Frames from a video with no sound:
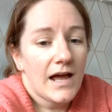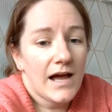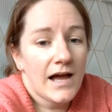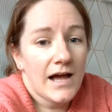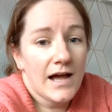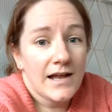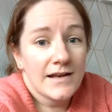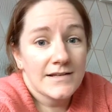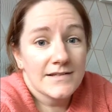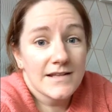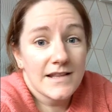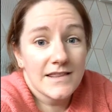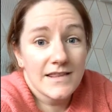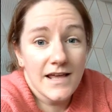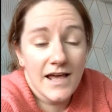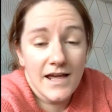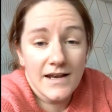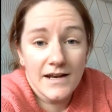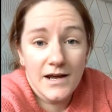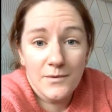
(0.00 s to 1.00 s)
And
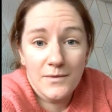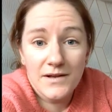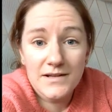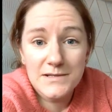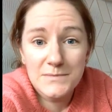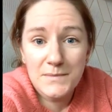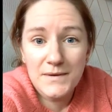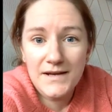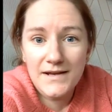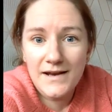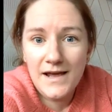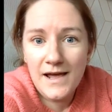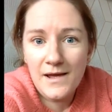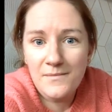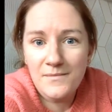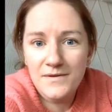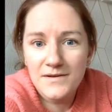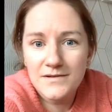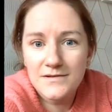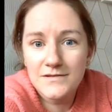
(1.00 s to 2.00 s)
then I went to
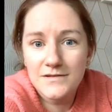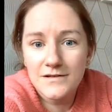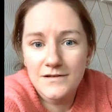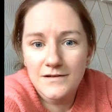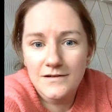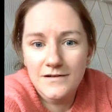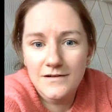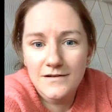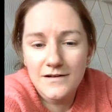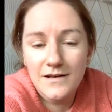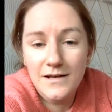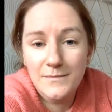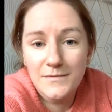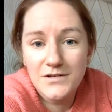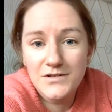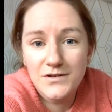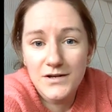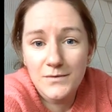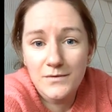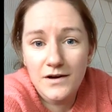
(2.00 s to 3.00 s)
B&M. So let me
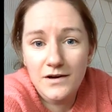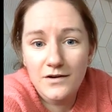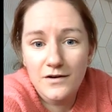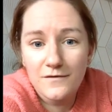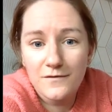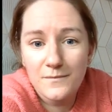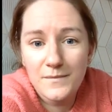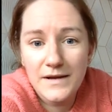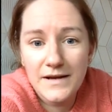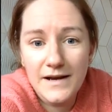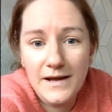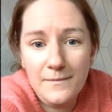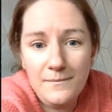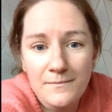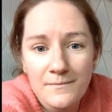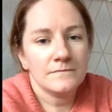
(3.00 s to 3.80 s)
show you what I got from B&M.